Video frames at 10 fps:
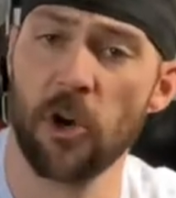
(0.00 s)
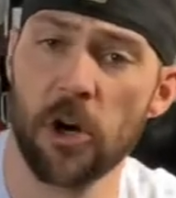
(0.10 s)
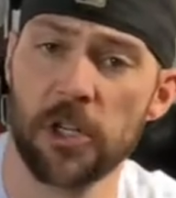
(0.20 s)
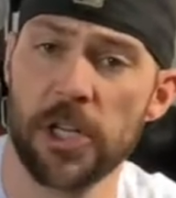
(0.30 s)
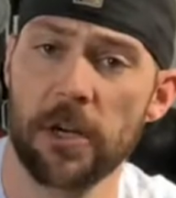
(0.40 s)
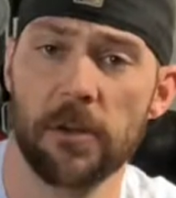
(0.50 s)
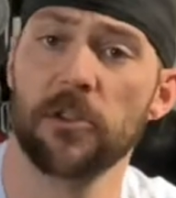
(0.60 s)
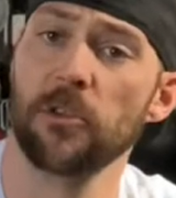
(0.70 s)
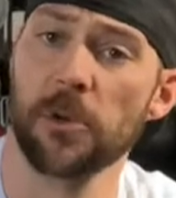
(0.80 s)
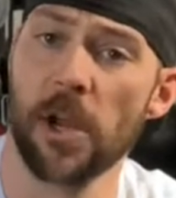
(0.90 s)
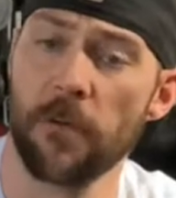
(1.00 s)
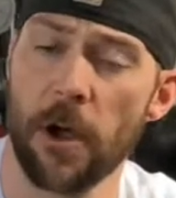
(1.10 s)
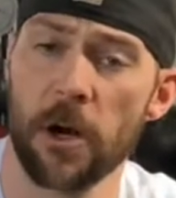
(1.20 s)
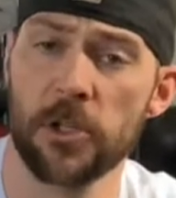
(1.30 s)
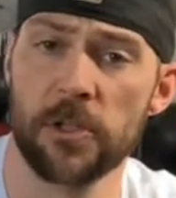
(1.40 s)
arch here. There's 3
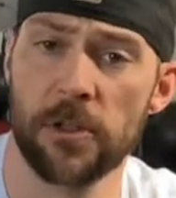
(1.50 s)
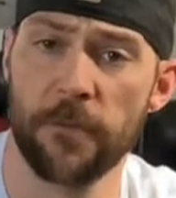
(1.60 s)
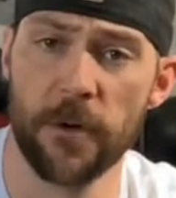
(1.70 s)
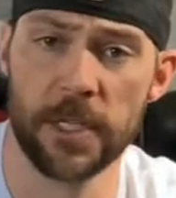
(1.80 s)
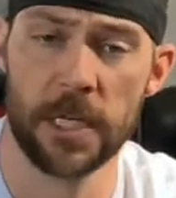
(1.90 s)
arches of the foot.